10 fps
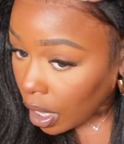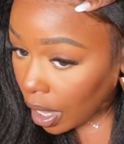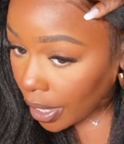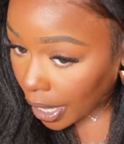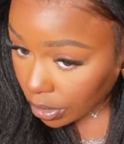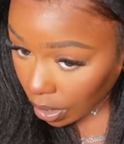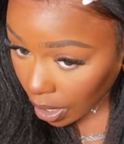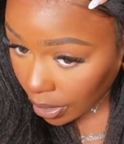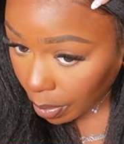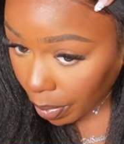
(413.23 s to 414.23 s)
All right, guys, so I
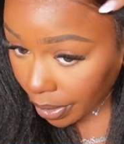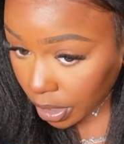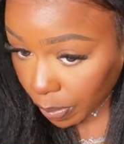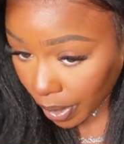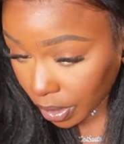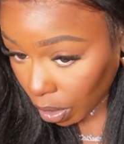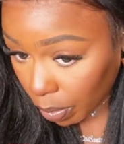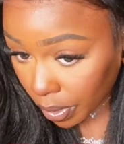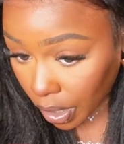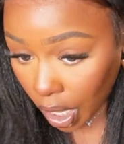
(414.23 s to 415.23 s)
got the parting space
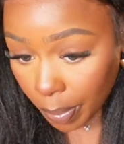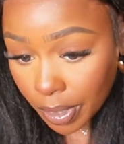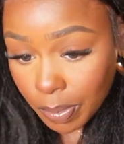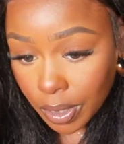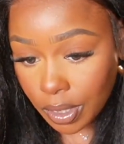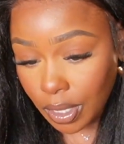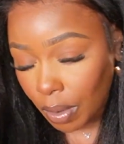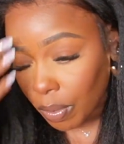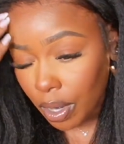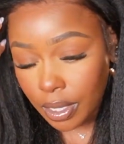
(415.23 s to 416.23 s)
opened up as much as I
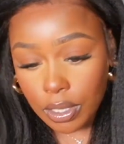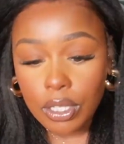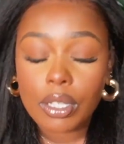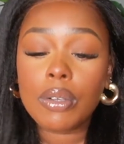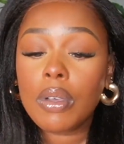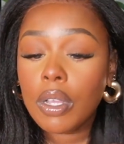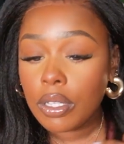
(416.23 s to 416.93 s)
wanted to.